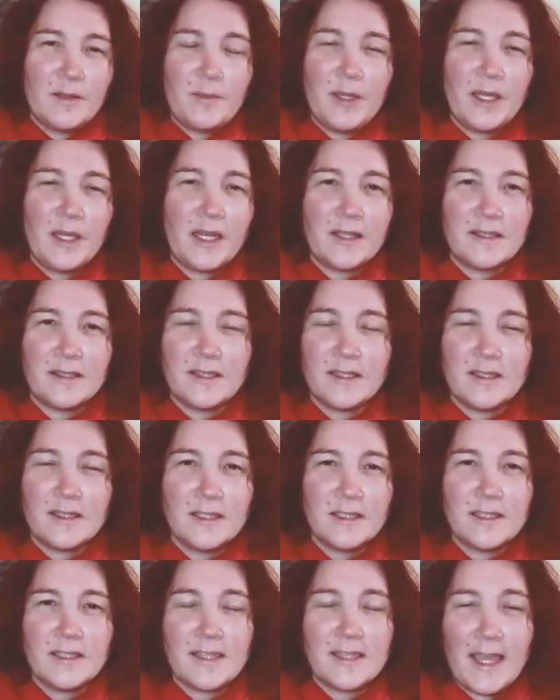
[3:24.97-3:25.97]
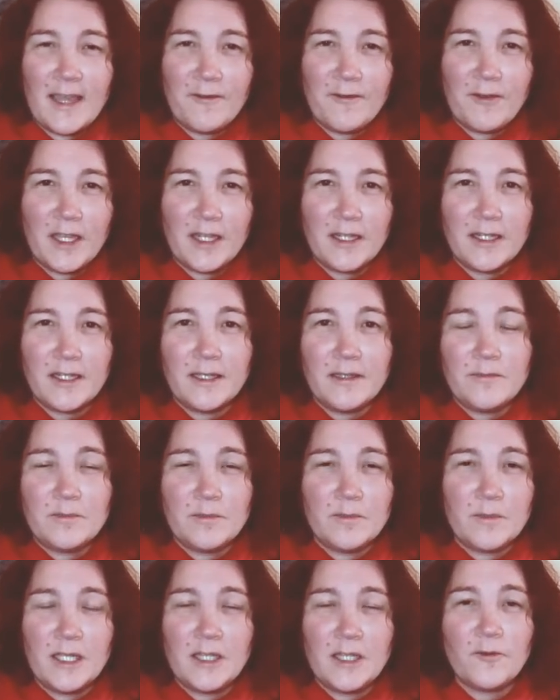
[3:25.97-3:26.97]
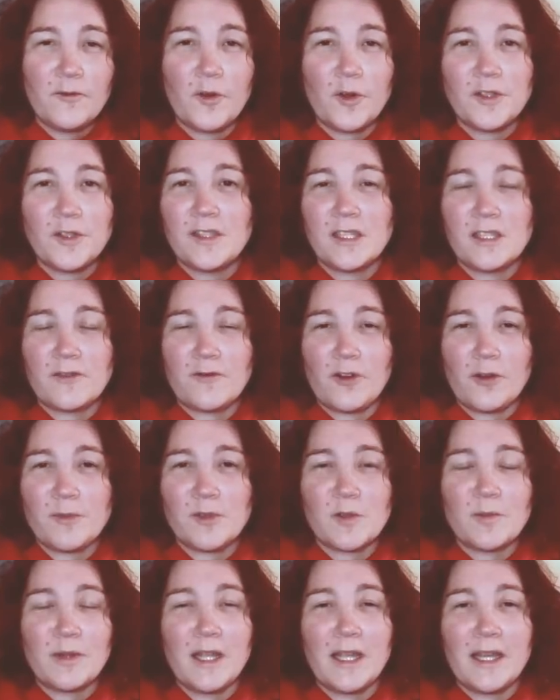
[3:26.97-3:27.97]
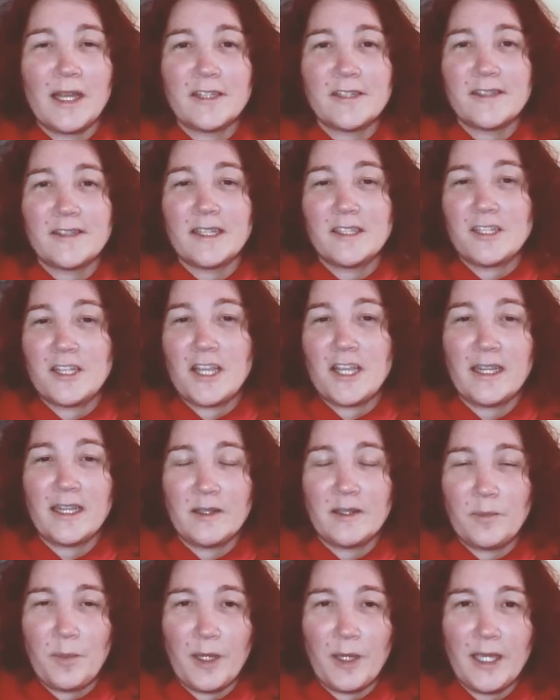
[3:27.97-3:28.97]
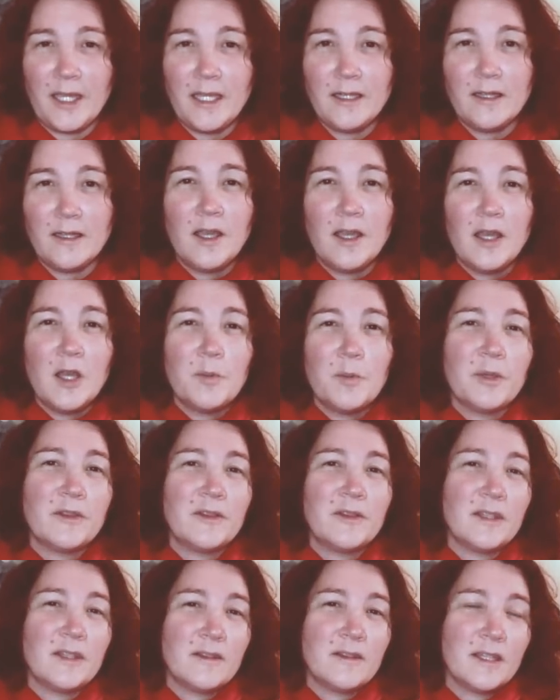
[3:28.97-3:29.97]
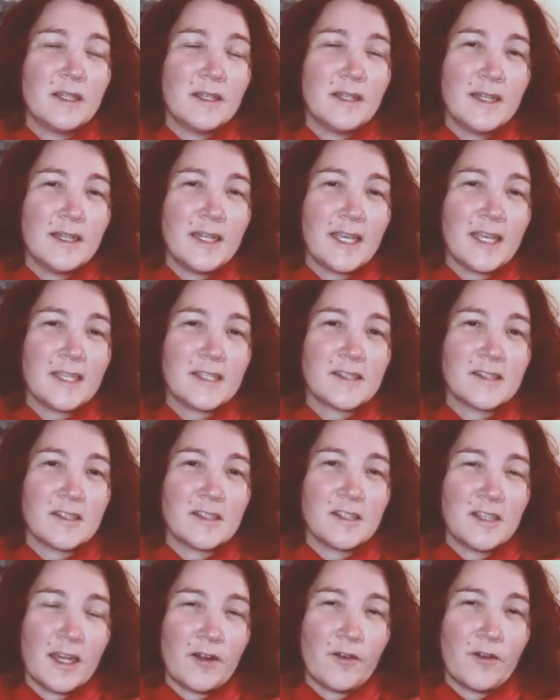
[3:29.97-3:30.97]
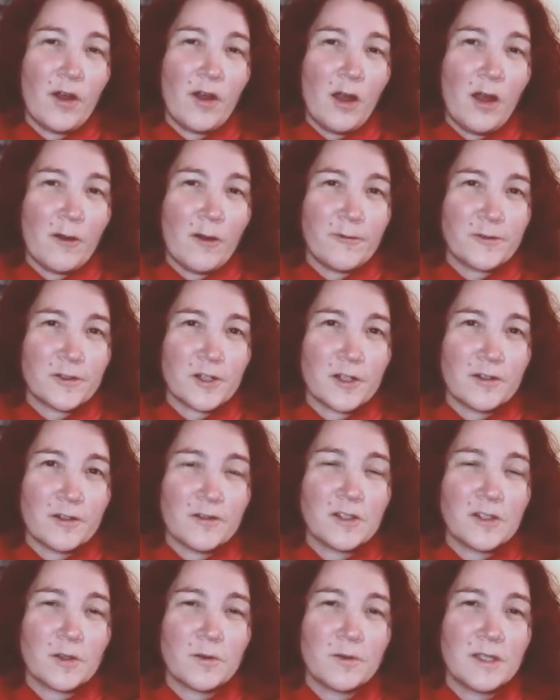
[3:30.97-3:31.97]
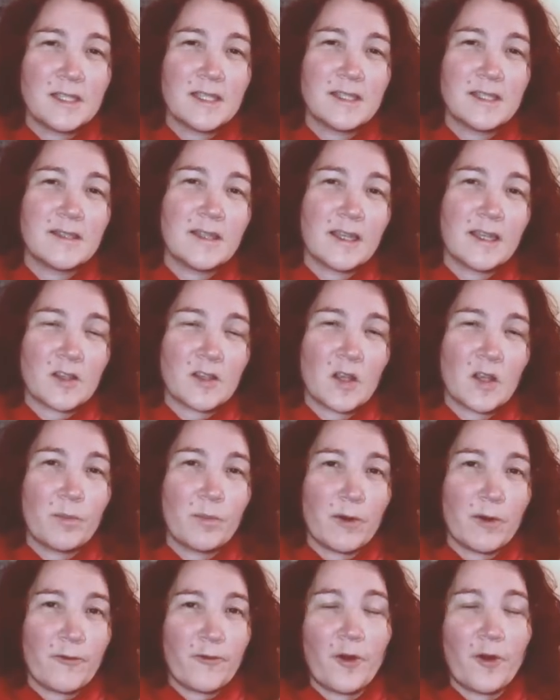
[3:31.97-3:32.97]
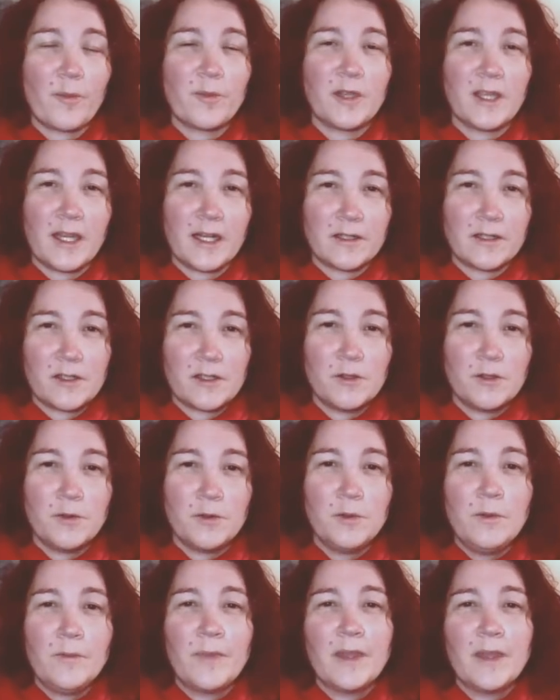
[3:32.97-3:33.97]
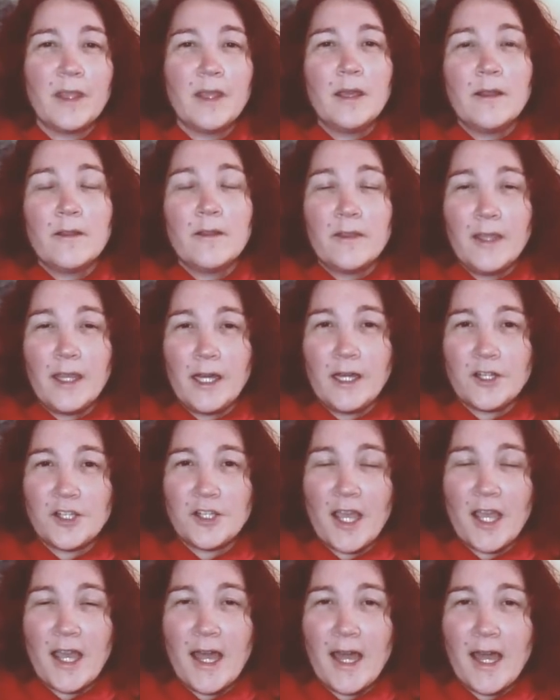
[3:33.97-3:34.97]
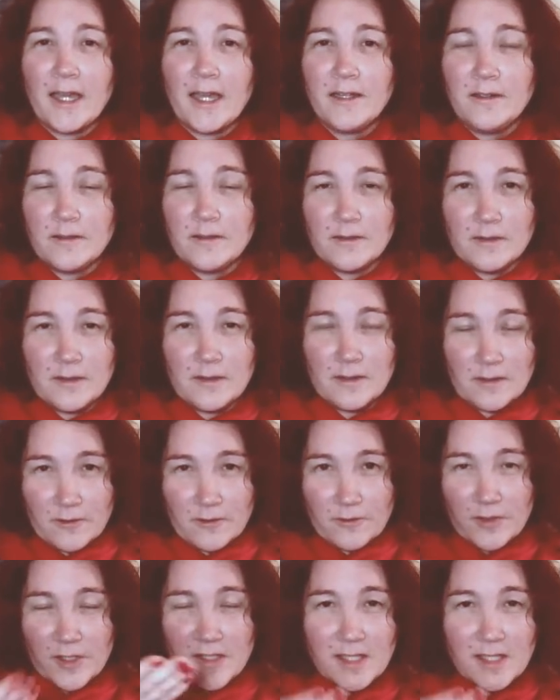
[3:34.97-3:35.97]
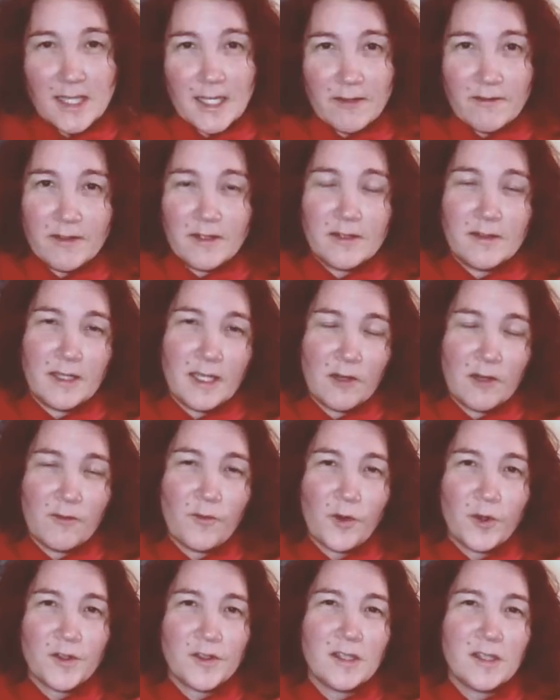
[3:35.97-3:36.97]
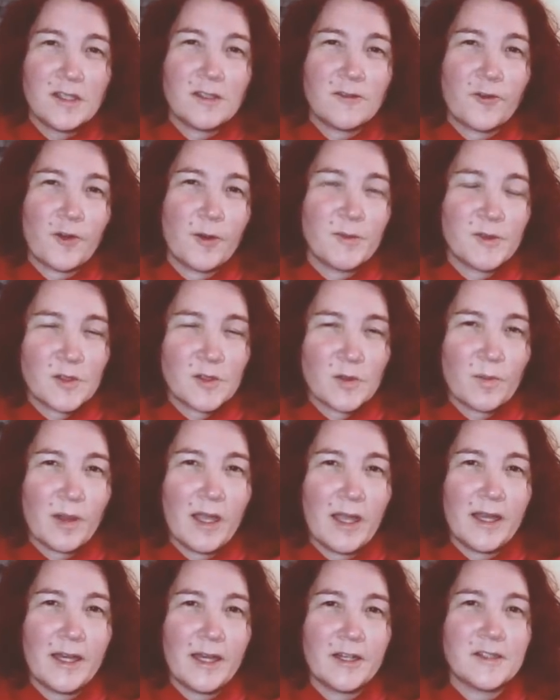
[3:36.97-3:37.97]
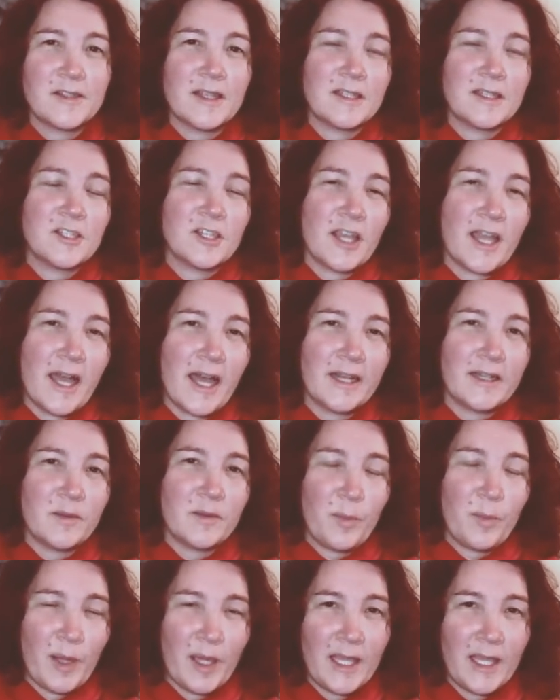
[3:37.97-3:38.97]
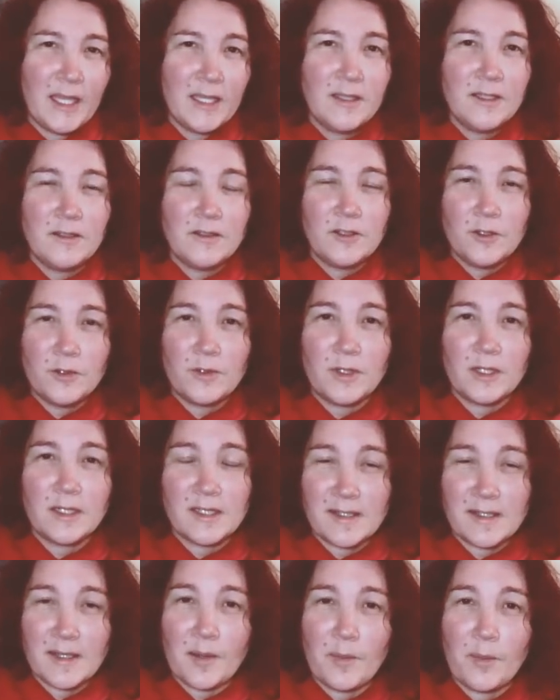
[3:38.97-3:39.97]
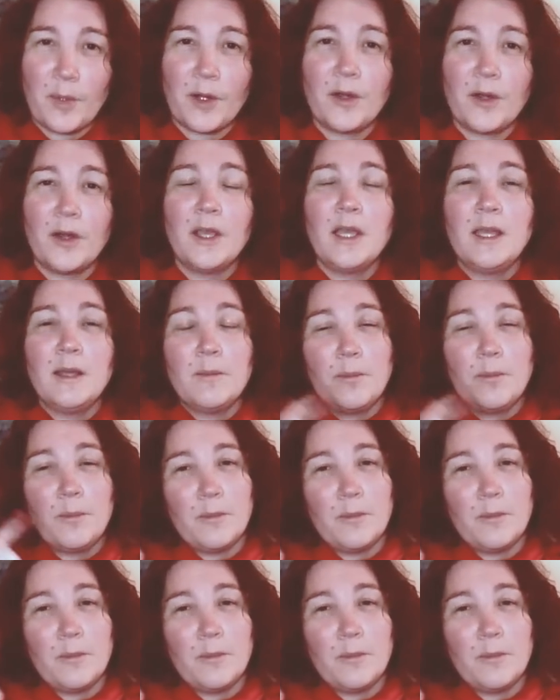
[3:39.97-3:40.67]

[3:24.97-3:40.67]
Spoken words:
Berit didn't have any invoices from suppliers that she hadn't paid, but the next year after, so this is the example from year 2, there she had received invoices from suppliers that she hadn't paid during December.